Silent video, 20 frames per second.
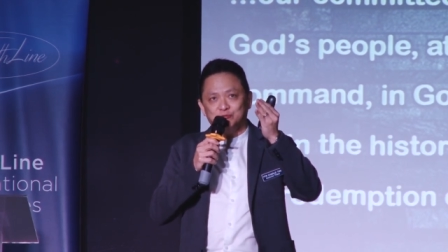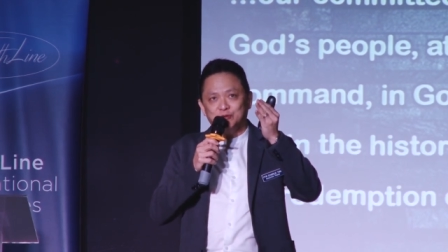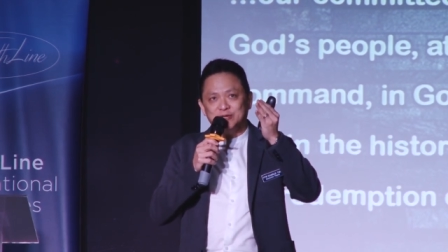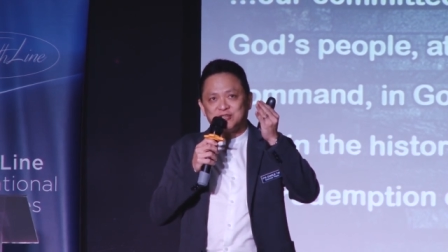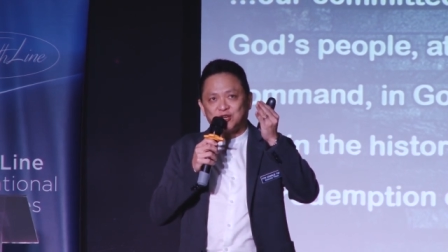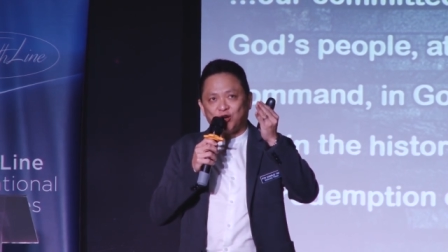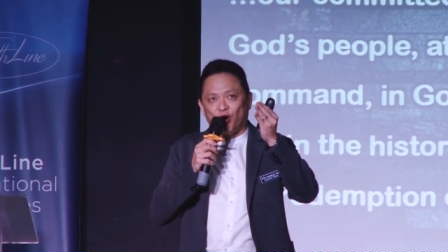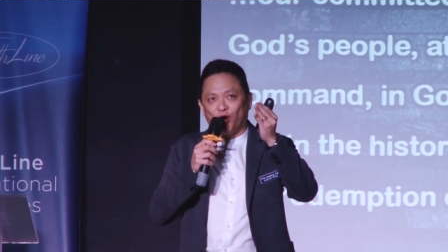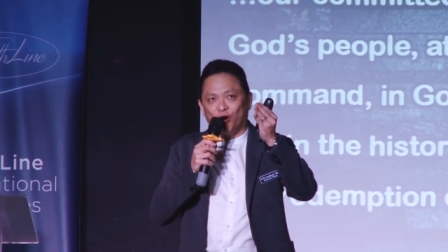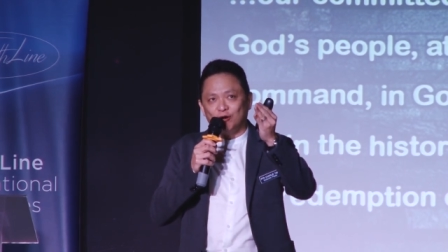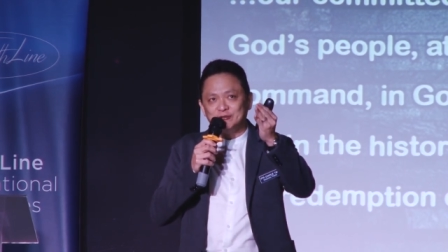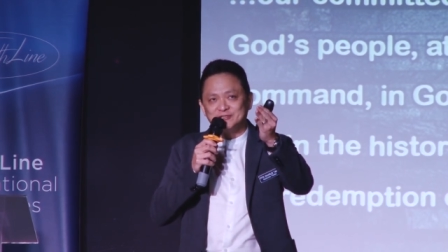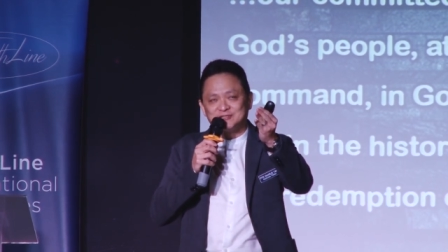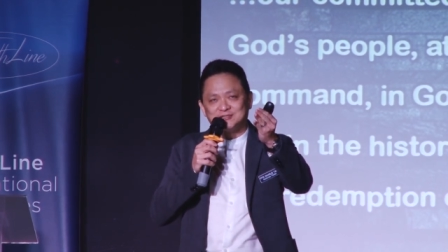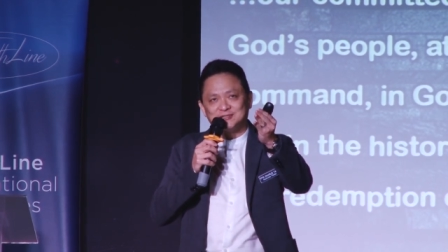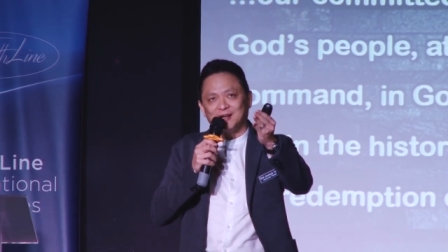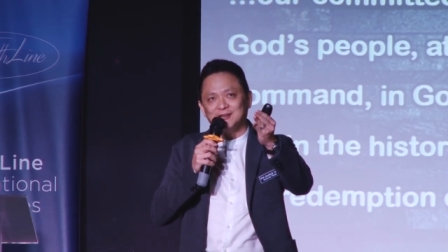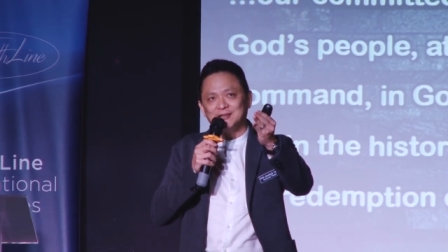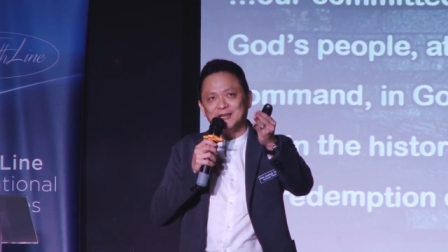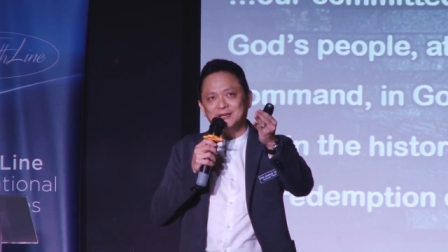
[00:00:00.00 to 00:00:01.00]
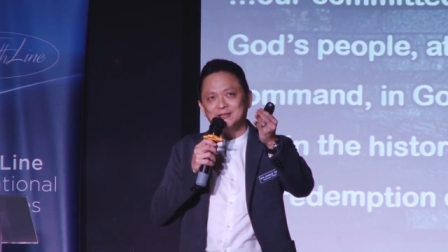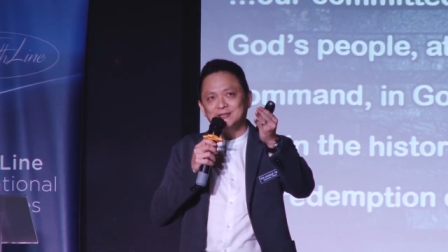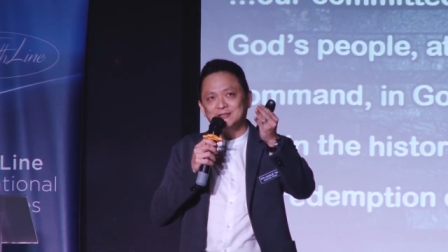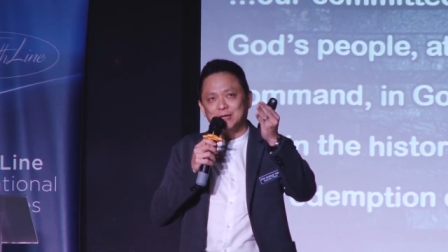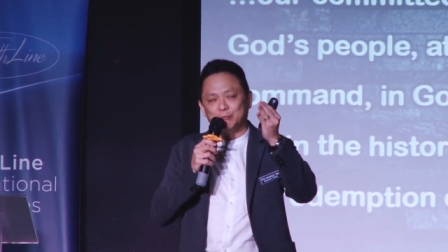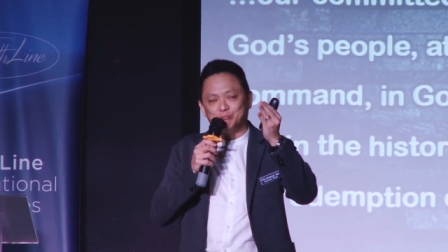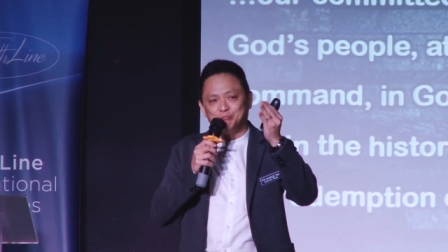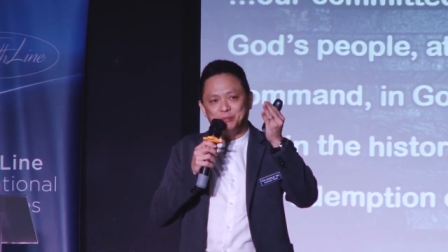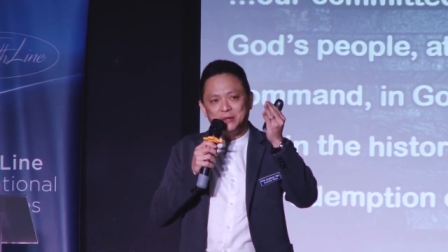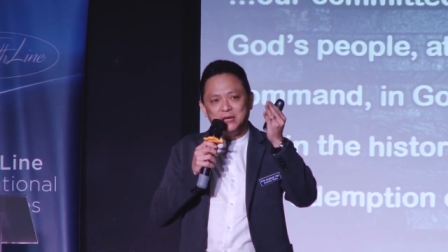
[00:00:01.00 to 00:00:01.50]

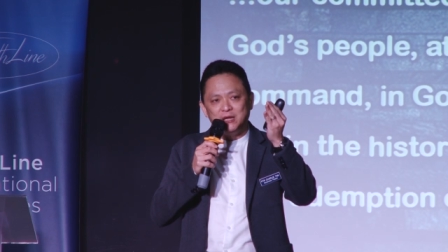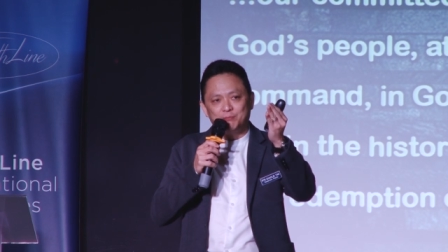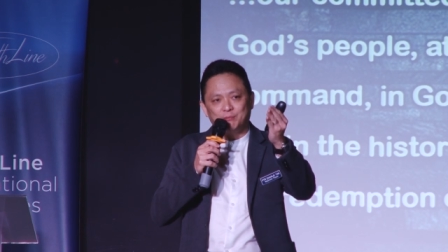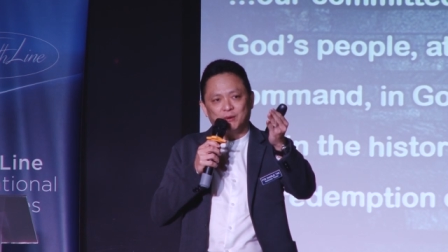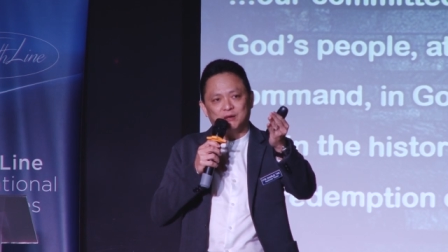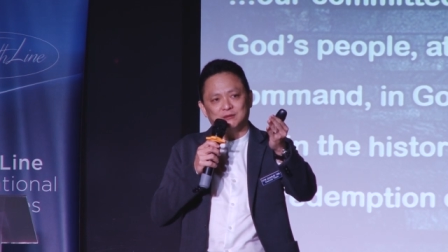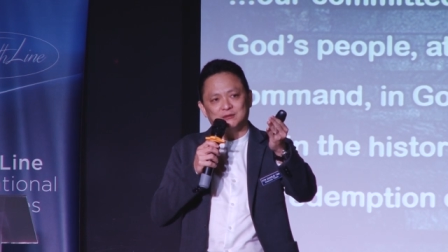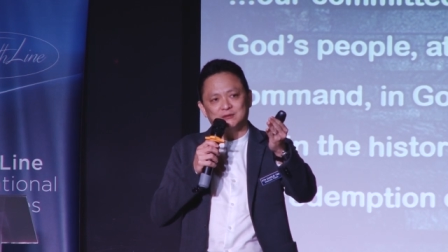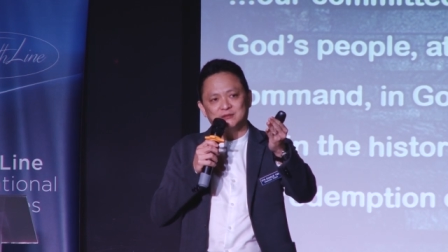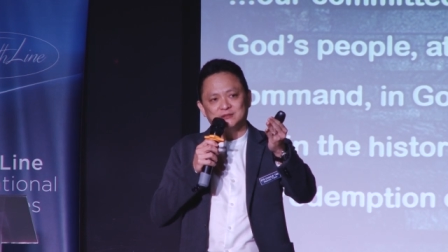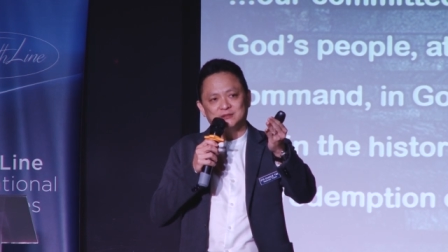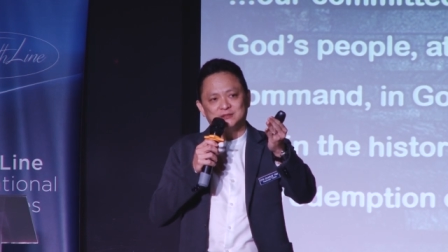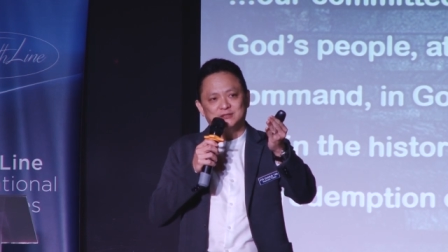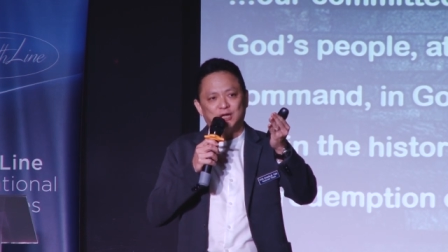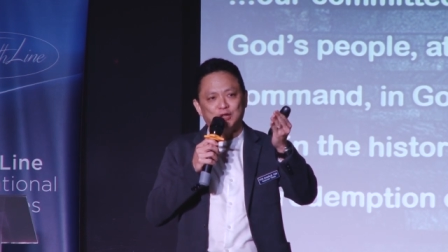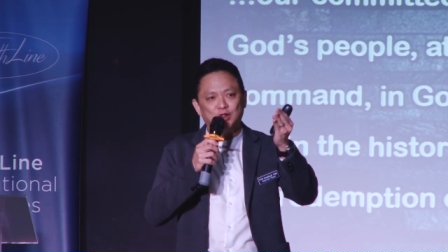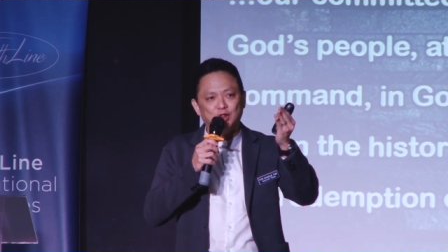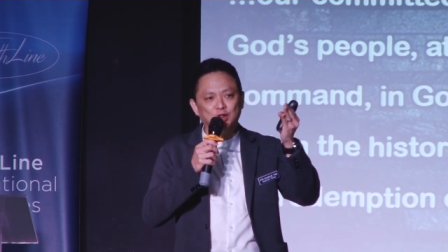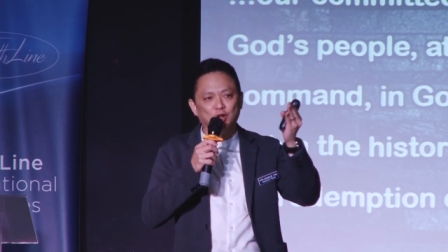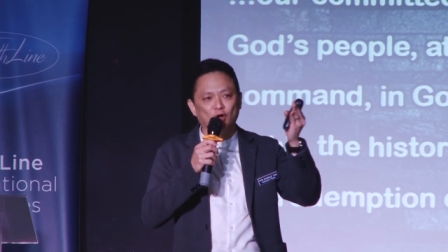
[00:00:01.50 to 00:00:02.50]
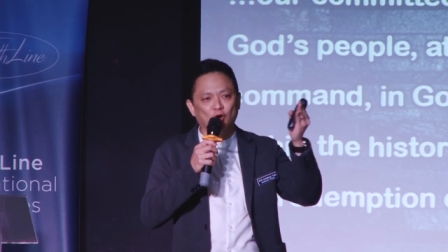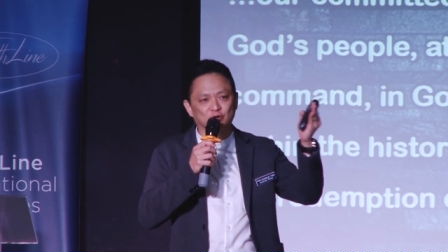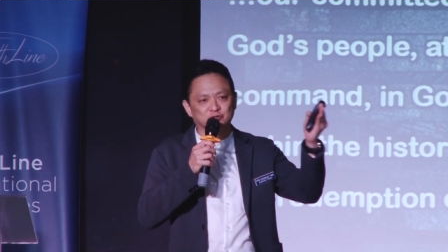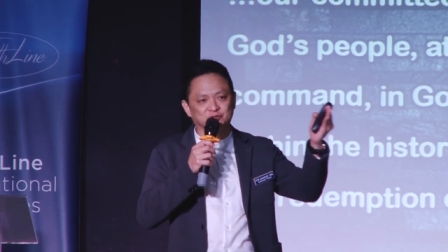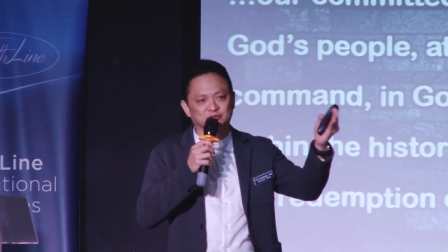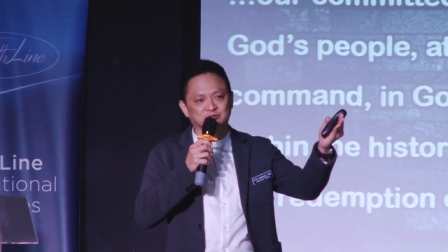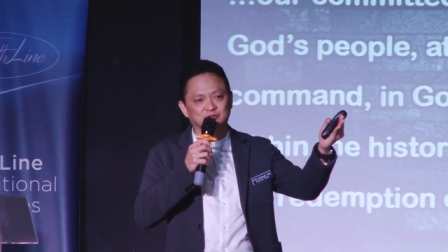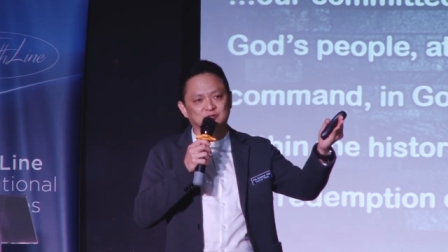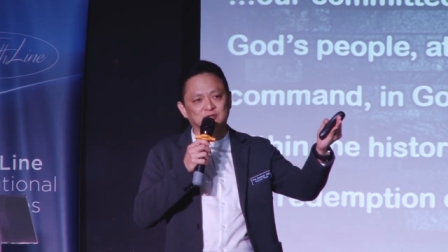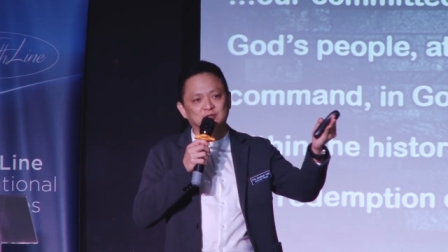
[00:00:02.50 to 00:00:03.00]
reconciling the people, the
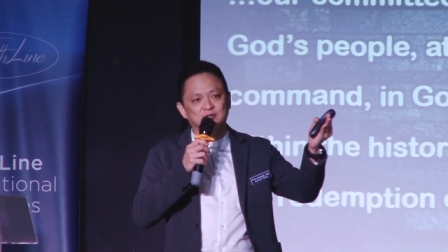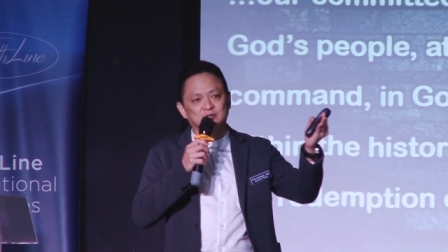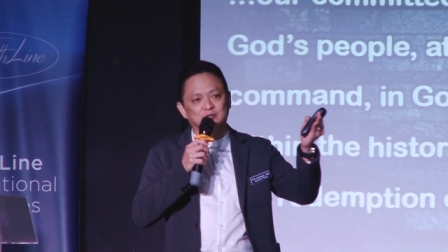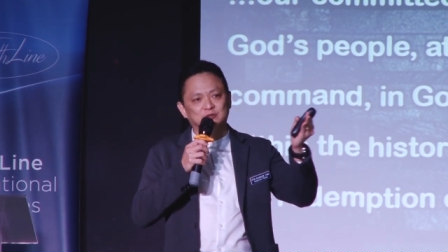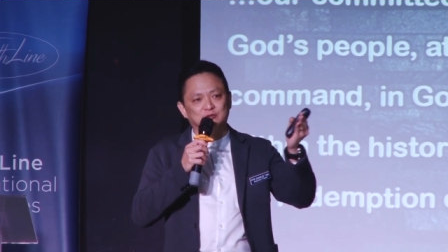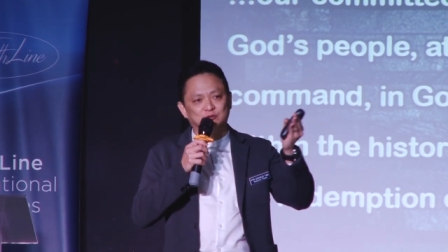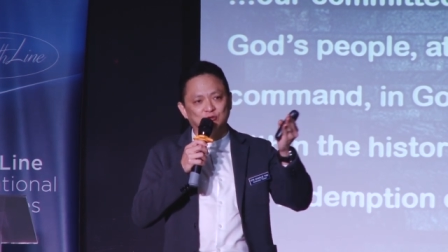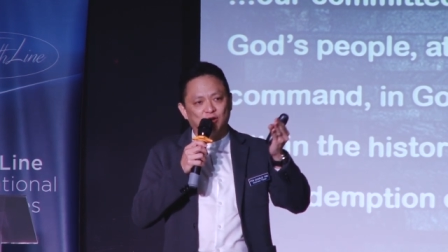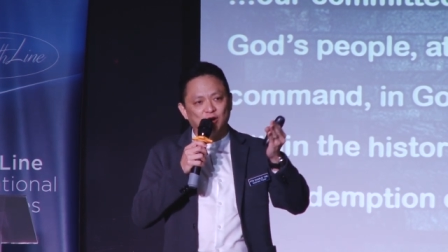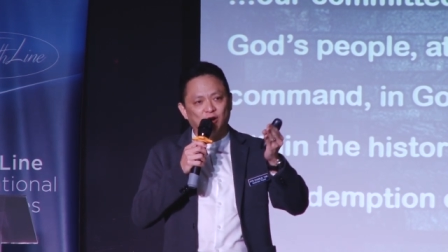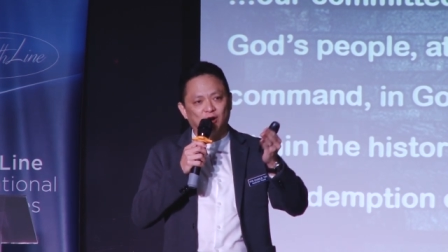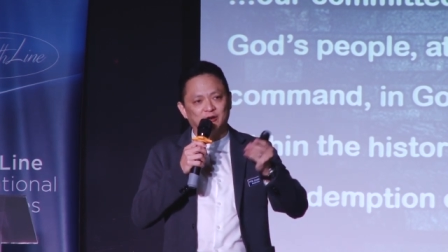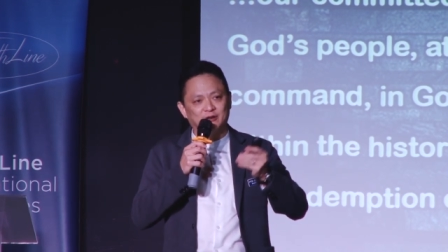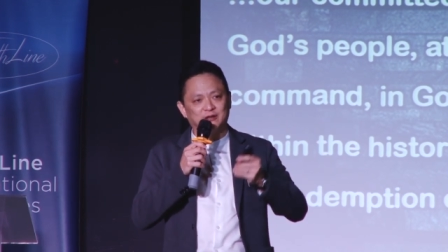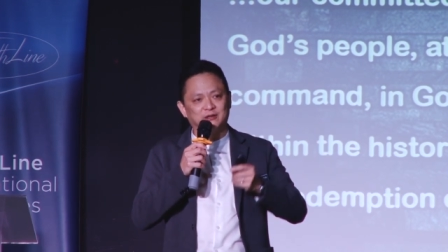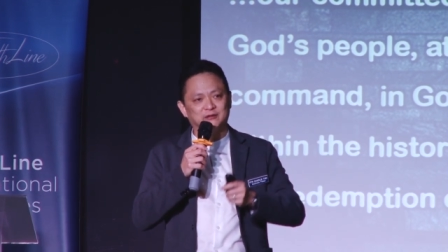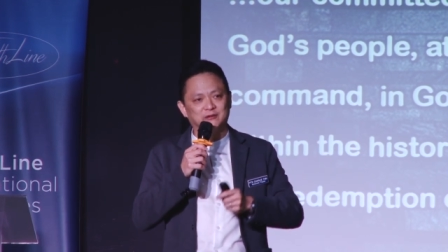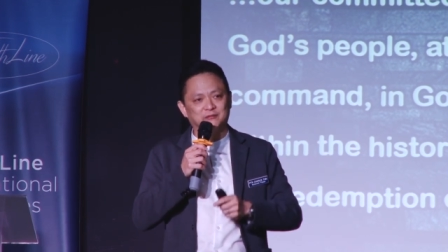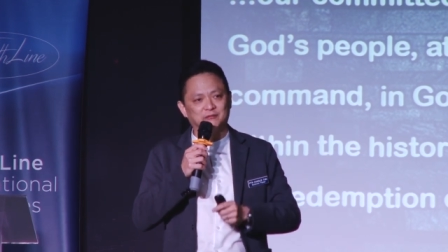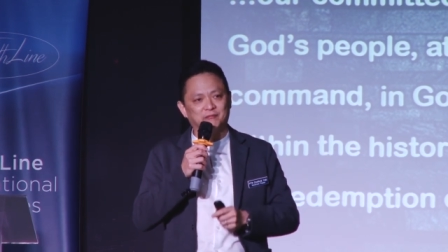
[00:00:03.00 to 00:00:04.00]
lost, to God.